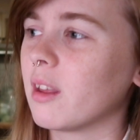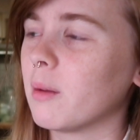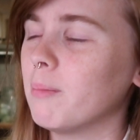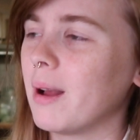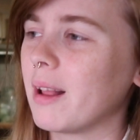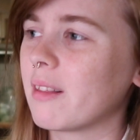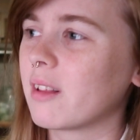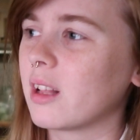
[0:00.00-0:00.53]
said
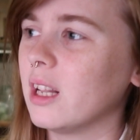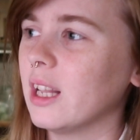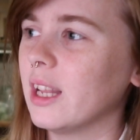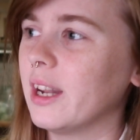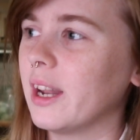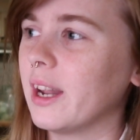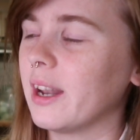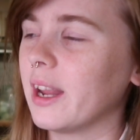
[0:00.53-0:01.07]

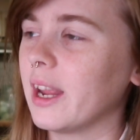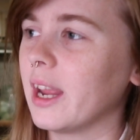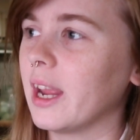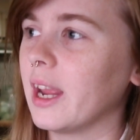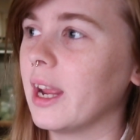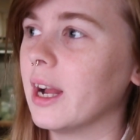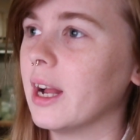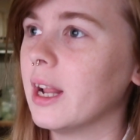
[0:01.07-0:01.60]

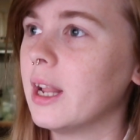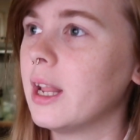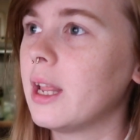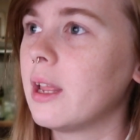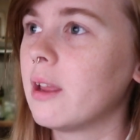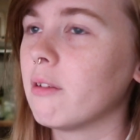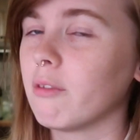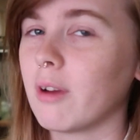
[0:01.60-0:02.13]
masculinity,
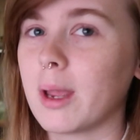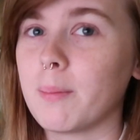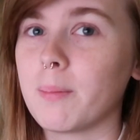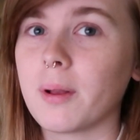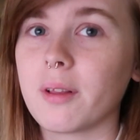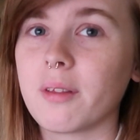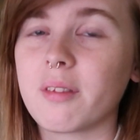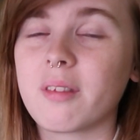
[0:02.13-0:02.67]

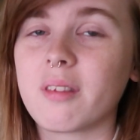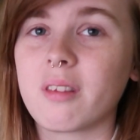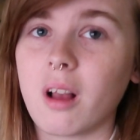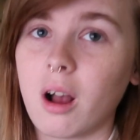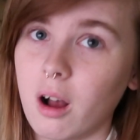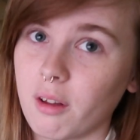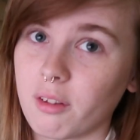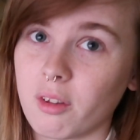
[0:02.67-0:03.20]
rapists,
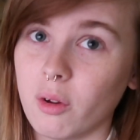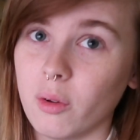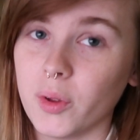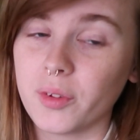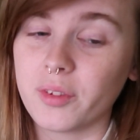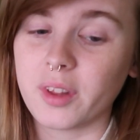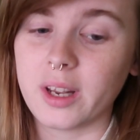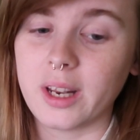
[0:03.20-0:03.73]

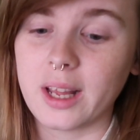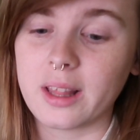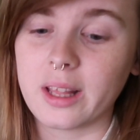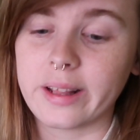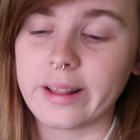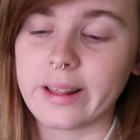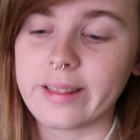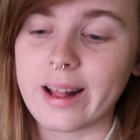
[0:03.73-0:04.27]
assholes, and I
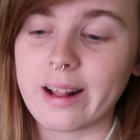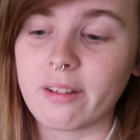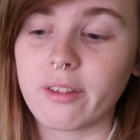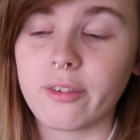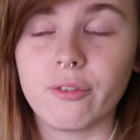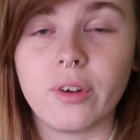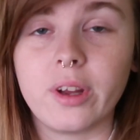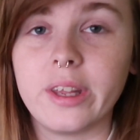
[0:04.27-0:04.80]
think that
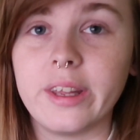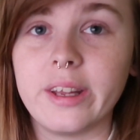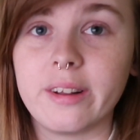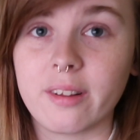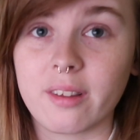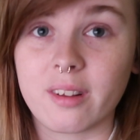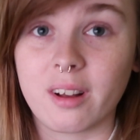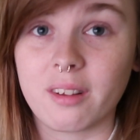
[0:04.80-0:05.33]
that's really
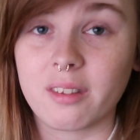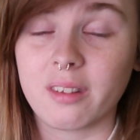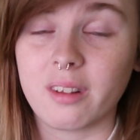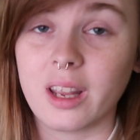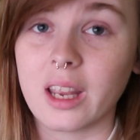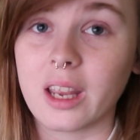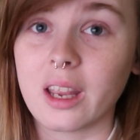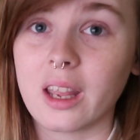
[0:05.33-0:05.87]

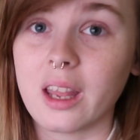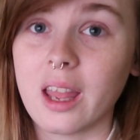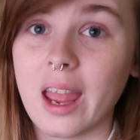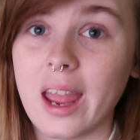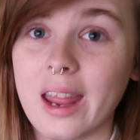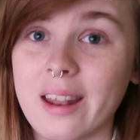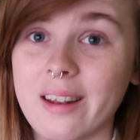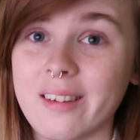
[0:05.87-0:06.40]
disgusting
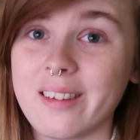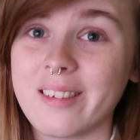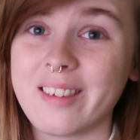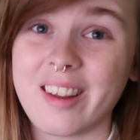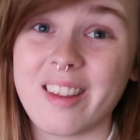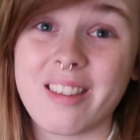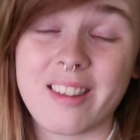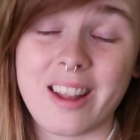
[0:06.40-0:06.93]
and
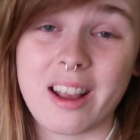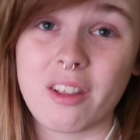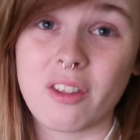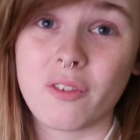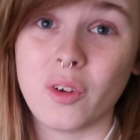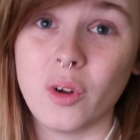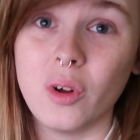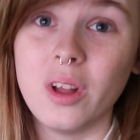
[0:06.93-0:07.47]

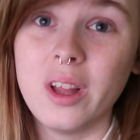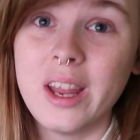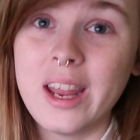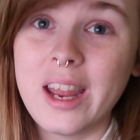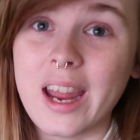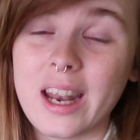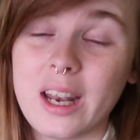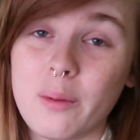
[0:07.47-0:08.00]
distasteful.
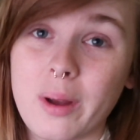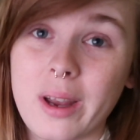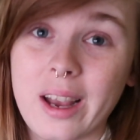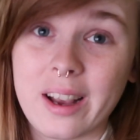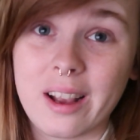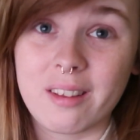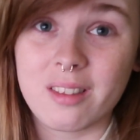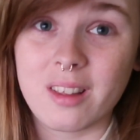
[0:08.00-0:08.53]
Anyway,
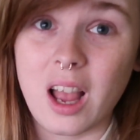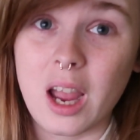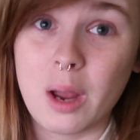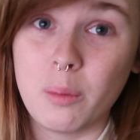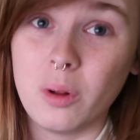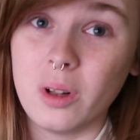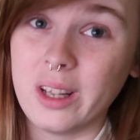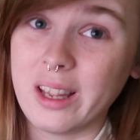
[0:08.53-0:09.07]
I guess
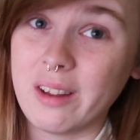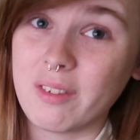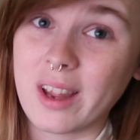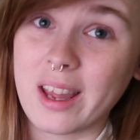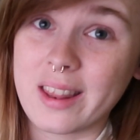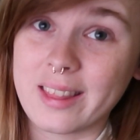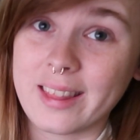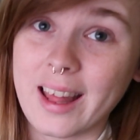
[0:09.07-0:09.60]
I will leave
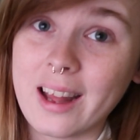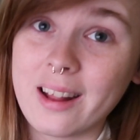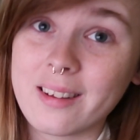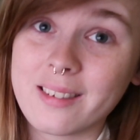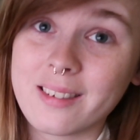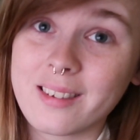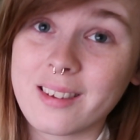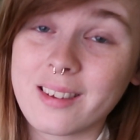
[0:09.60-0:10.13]
it at that.
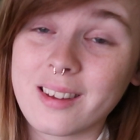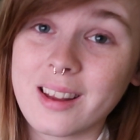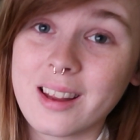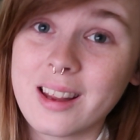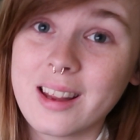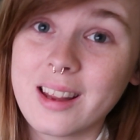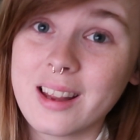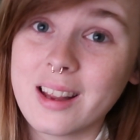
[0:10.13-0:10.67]

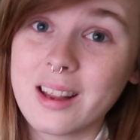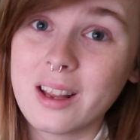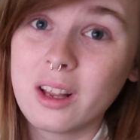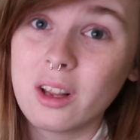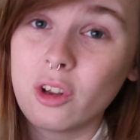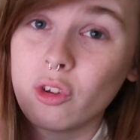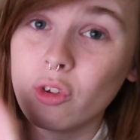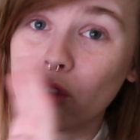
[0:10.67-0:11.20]

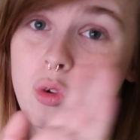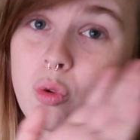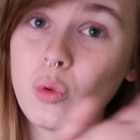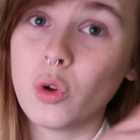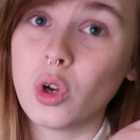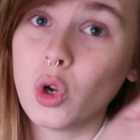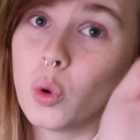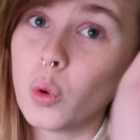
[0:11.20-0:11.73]

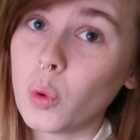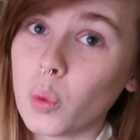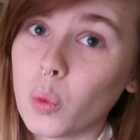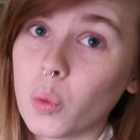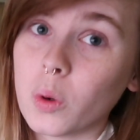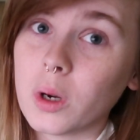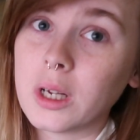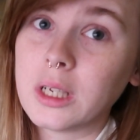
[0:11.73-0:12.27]

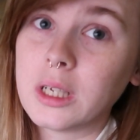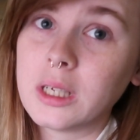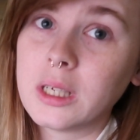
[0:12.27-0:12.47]
Toodaloo.